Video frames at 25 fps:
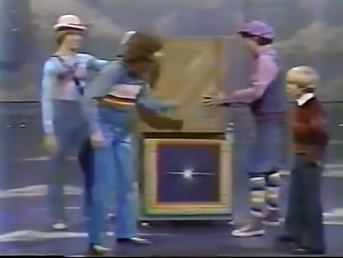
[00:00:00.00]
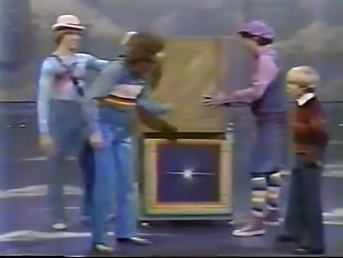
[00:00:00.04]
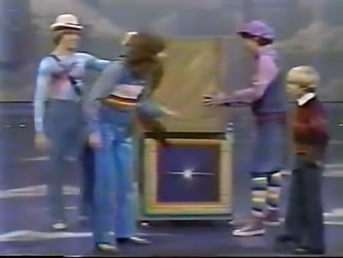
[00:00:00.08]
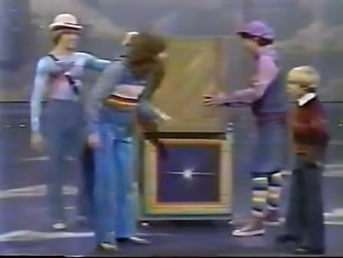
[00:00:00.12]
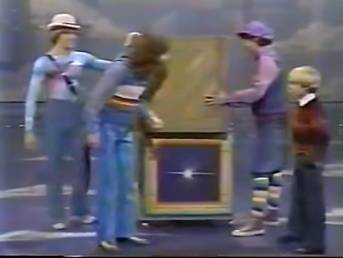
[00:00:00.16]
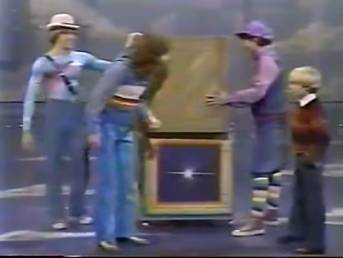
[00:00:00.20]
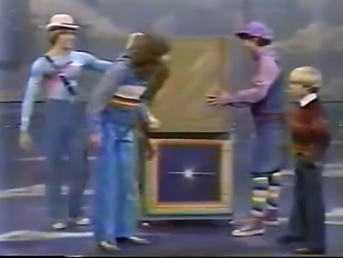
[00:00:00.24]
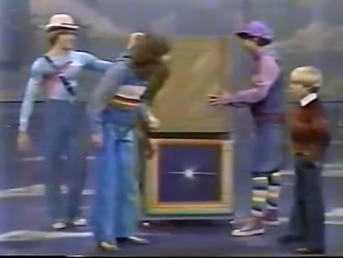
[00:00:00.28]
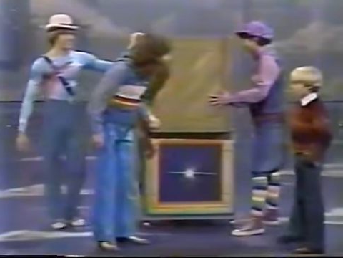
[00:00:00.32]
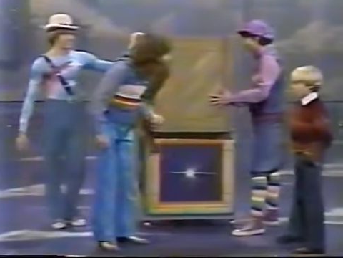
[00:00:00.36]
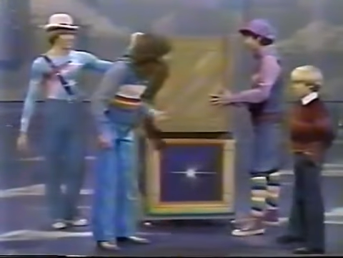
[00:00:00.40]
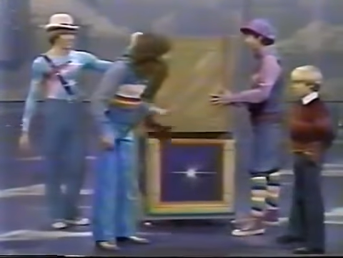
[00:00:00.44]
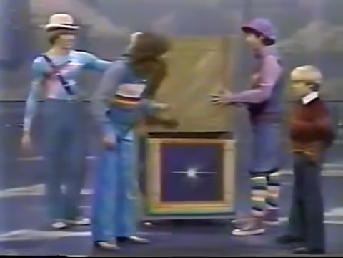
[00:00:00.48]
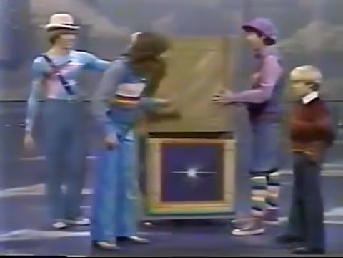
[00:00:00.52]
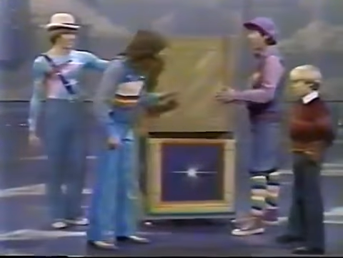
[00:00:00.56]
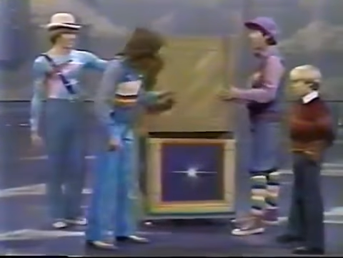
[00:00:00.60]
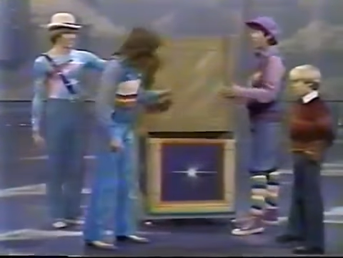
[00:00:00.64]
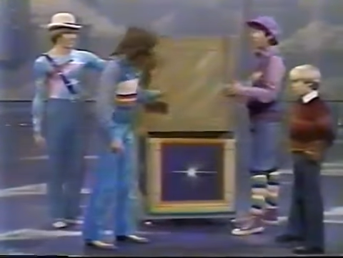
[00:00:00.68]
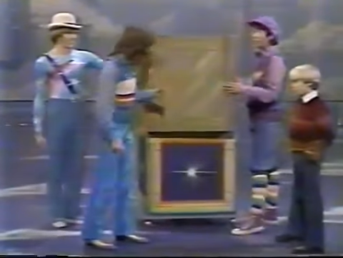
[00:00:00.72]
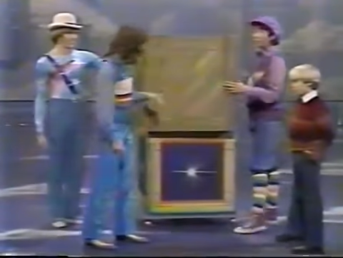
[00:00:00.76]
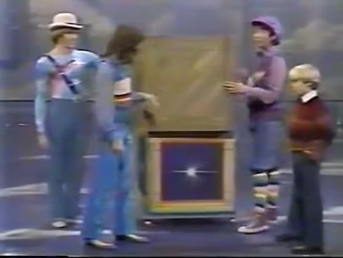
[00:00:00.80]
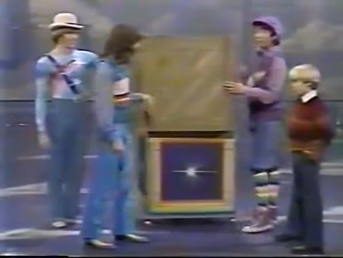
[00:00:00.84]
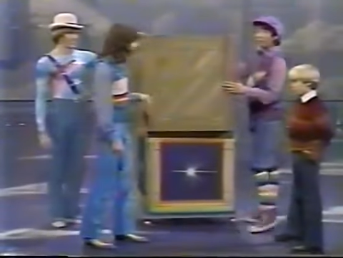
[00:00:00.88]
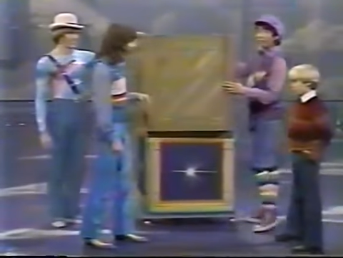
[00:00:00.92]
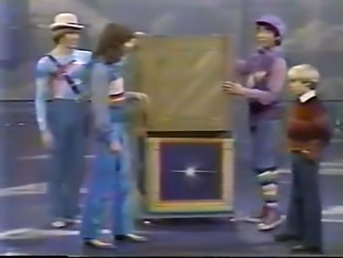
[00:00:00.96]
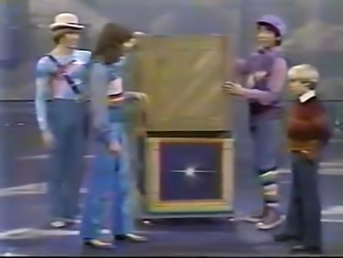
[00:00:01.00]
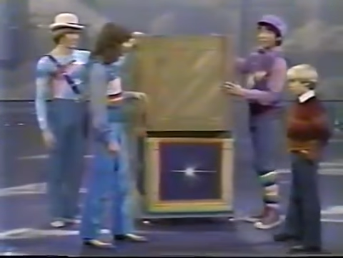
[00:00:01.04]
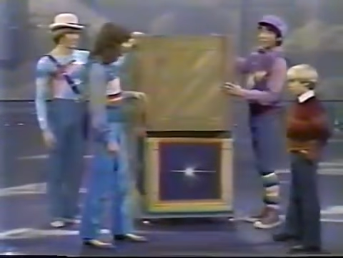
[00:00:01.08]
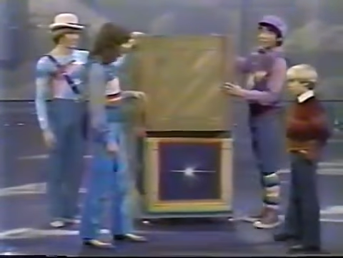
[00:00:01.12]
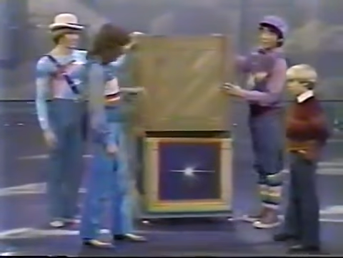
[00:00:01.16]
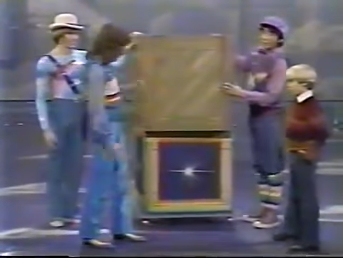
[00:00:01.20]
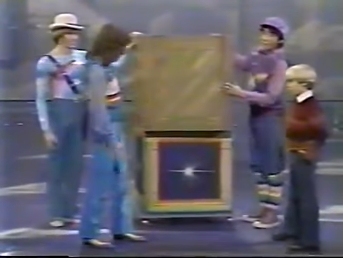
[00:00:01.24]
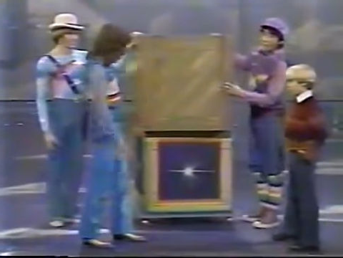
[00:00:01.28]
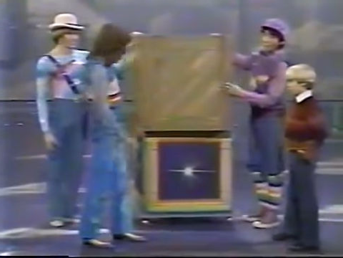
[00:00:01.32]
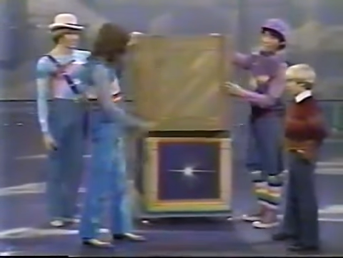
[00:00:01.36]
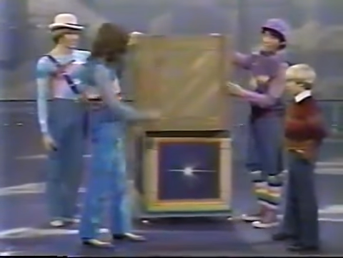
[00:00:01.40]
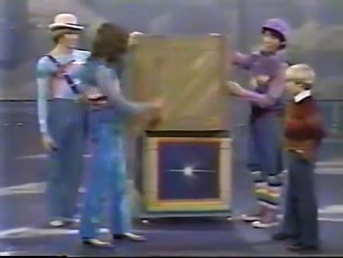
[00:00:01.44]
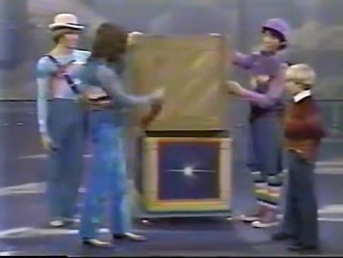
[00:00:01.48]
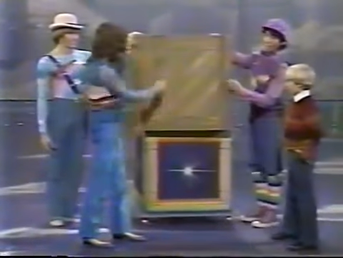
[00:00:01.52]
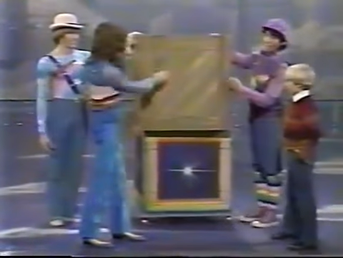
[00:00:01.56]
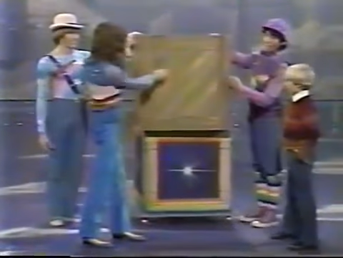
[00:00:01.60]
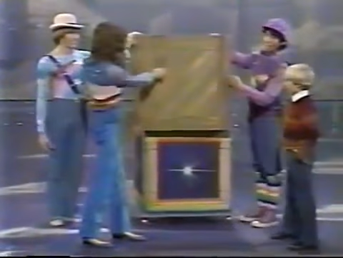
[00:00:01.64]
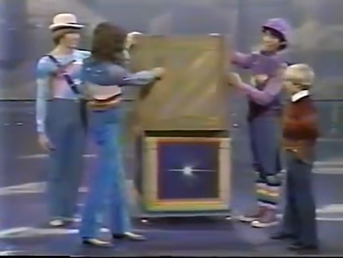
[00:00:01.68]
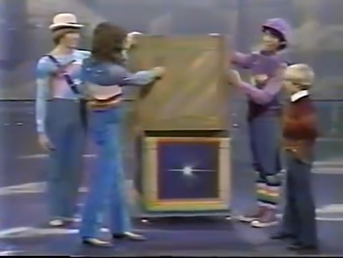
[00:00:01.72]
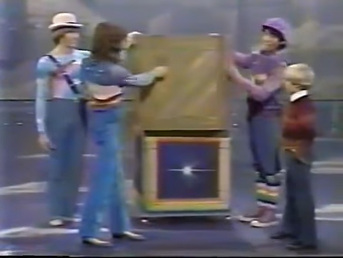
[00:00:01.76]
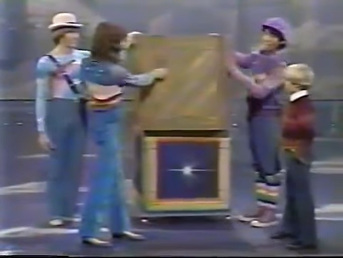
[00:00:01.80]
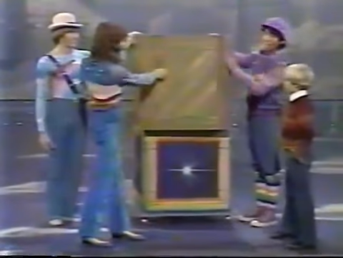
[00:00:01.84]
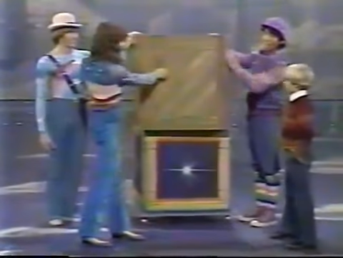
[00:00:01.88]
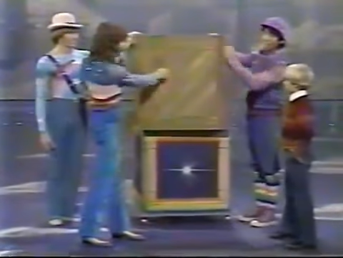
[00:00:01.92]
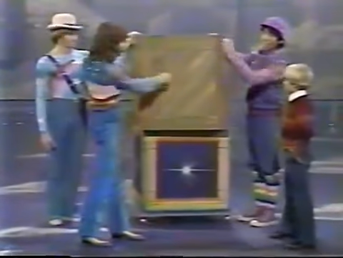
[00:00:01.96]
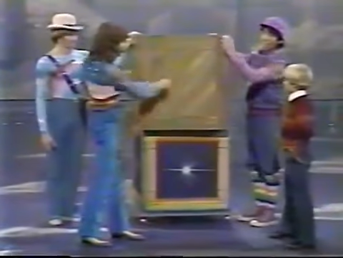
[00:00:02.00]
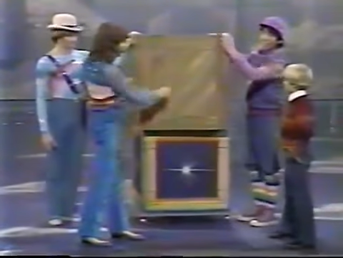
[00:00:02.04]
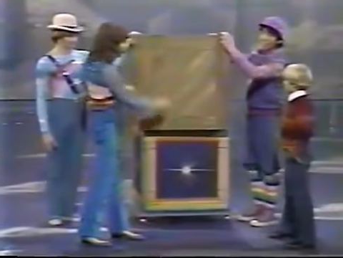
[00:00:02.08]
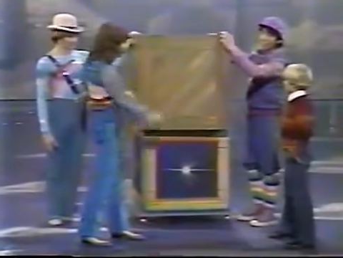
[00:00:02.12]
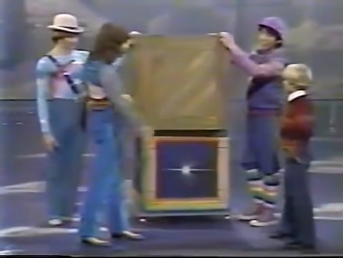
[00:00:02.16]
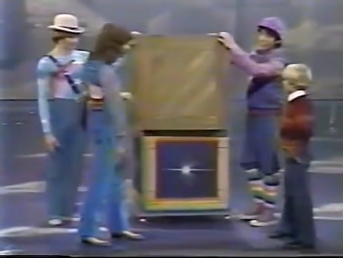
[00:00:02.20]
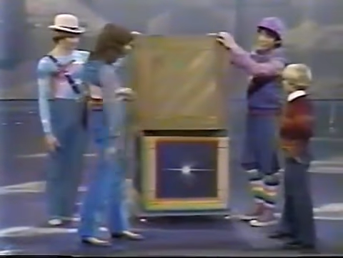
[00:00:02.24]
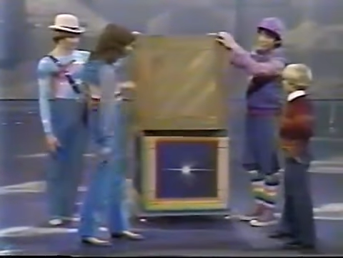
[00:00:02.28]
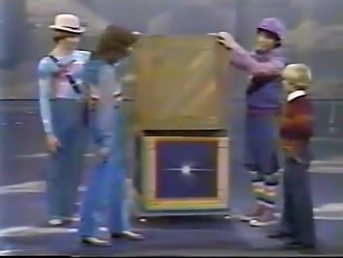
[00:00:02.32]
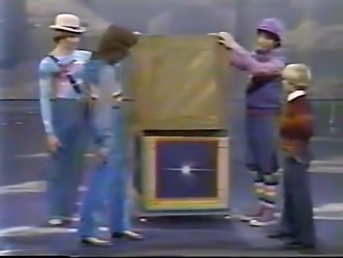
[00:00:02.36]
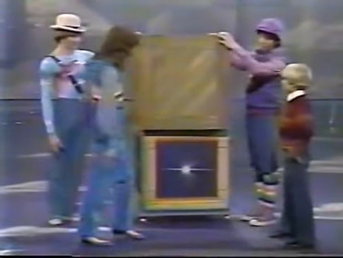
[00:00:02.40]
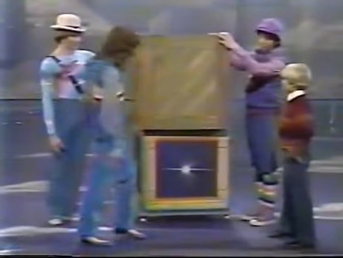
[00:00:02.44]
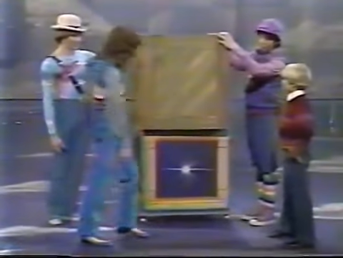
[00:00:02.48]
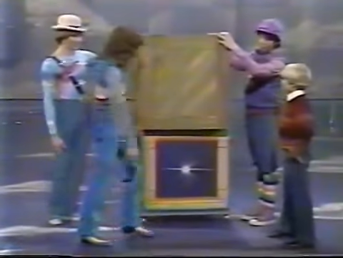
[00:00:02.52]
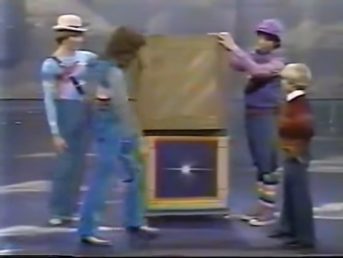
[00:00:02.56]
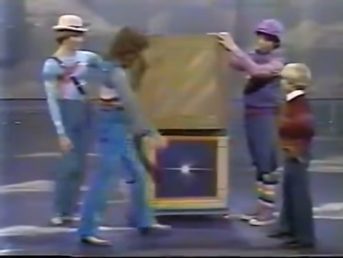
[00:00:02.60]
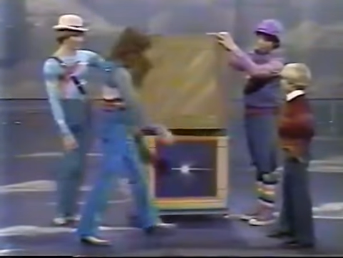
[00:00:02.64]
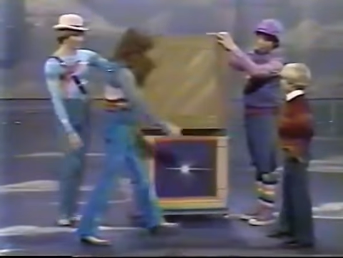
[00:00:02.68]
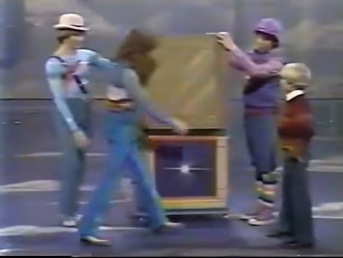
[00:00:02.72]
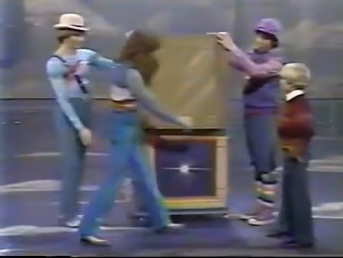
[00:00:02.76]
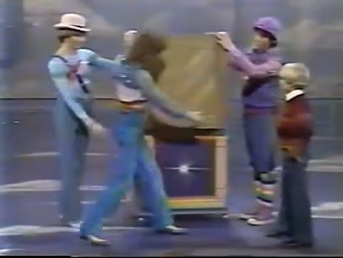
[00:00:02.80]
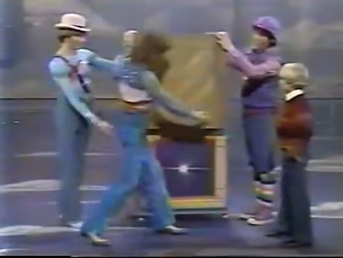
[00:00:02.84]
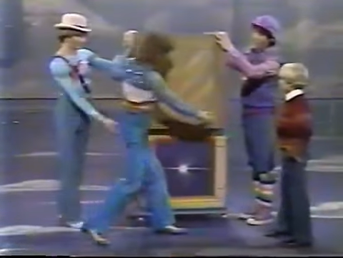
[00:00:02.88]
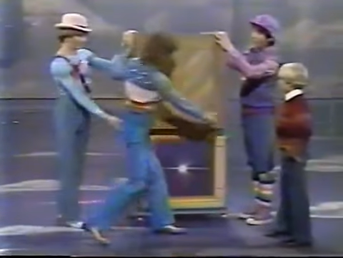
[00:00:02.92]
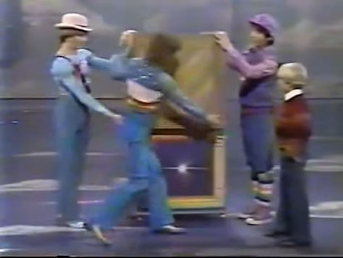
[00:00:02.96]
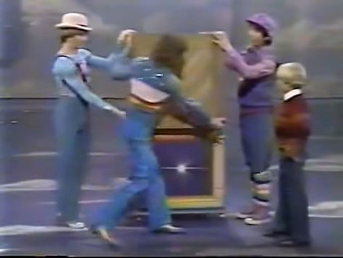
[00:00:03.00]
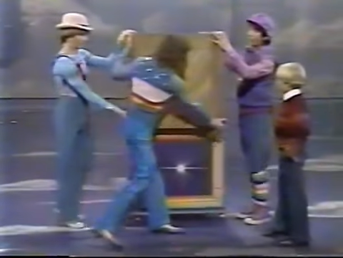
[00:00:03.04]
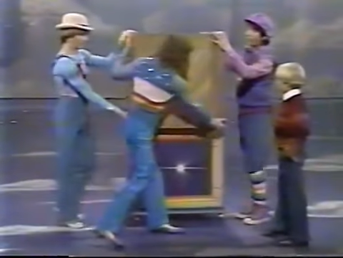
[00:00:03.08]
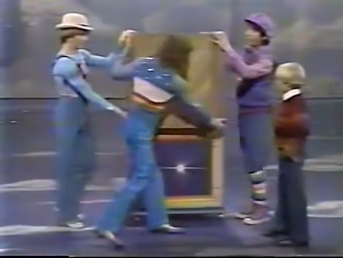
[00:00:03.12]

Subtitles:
(no speaker visible)